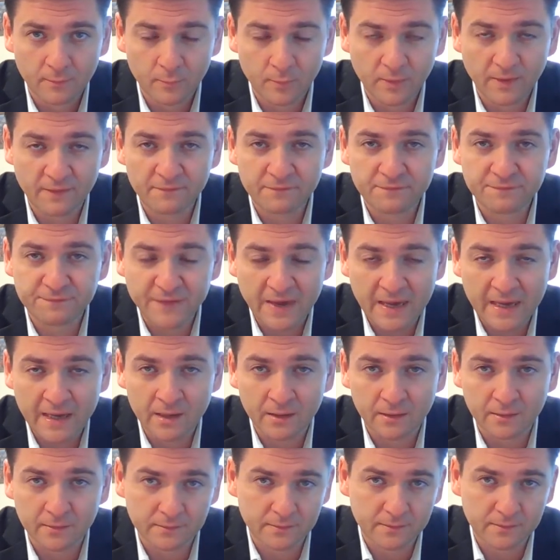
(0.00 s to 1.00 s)
We have
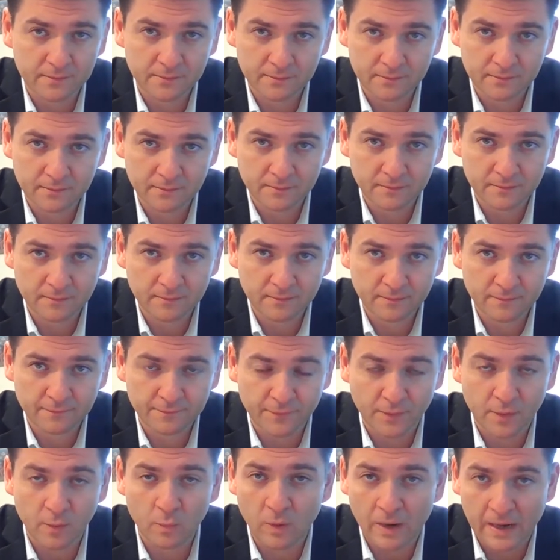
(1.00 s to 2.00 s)
failed
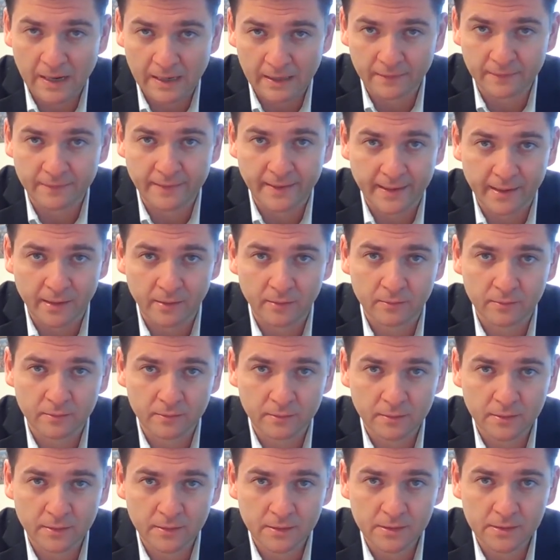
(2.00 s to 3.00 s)
for a while now
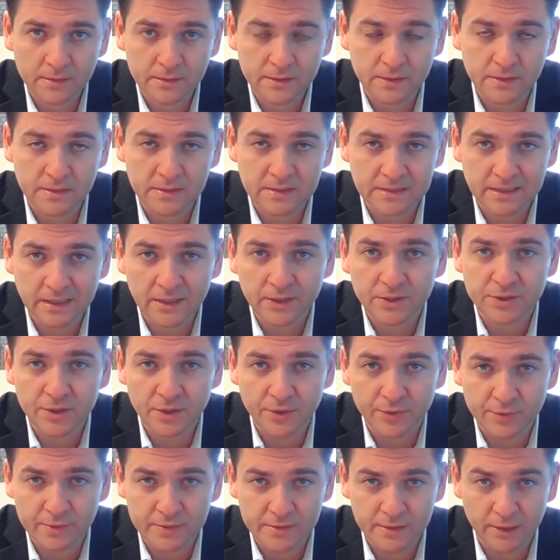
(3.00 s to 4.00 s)
to see each
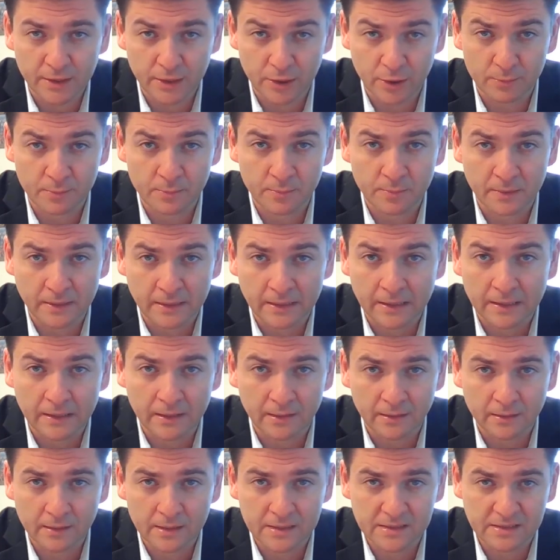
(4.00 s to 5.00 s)
other as a human
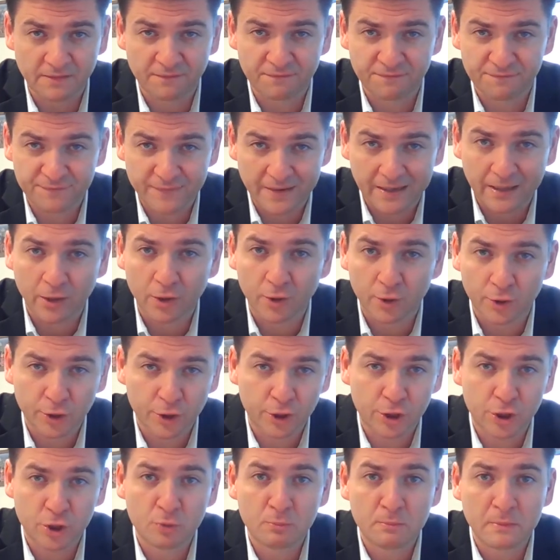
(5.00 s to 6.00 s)
being, as a fellow
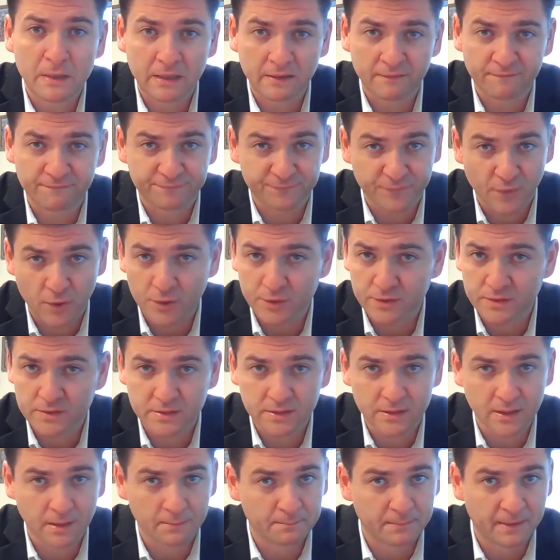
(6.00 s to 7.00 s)
human
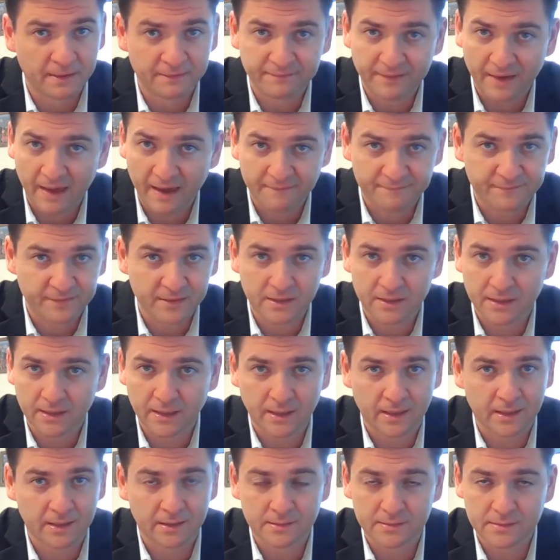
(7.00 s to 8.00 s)
first, above
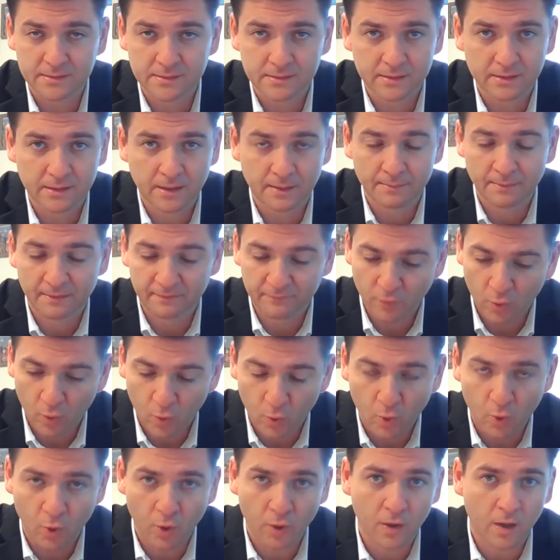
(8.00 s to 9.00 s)
everything else, above
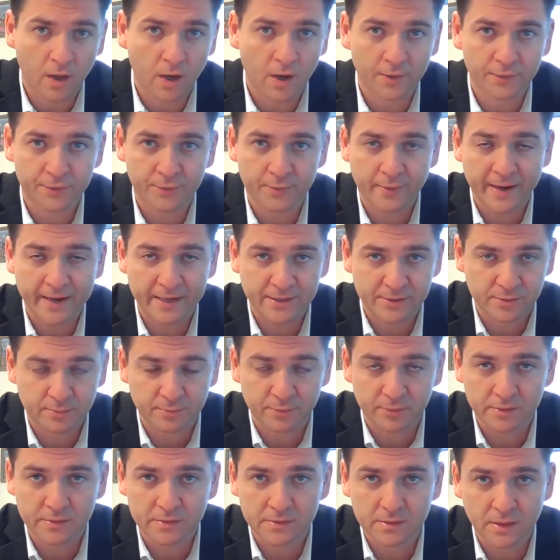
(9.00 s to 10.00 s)
all other
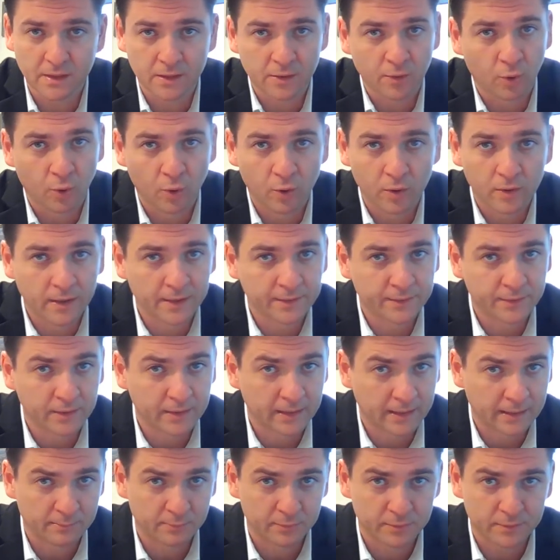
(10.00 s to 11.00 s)
attributes and all other
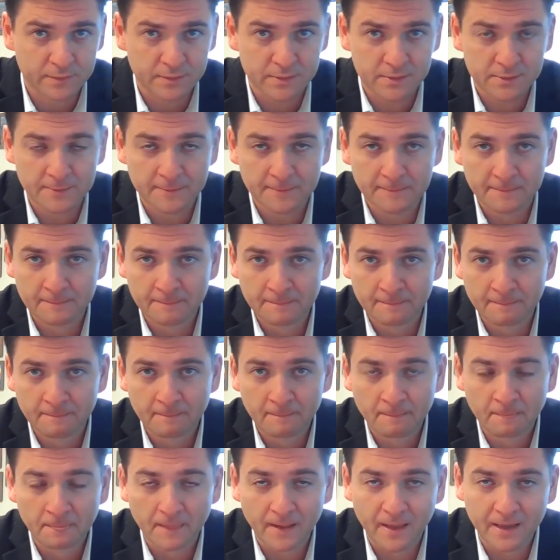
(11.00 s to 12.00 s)
labels.
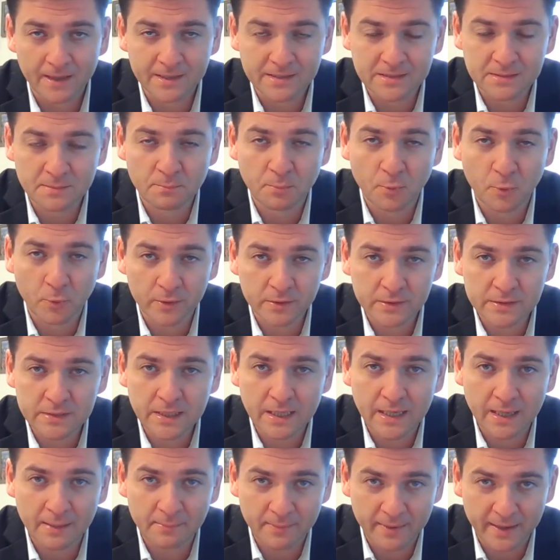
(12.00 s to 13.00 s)
And it's important to
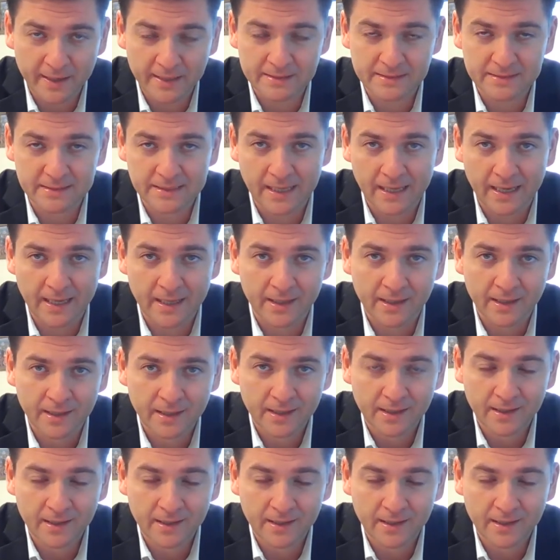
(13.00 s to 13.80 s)
get back to that.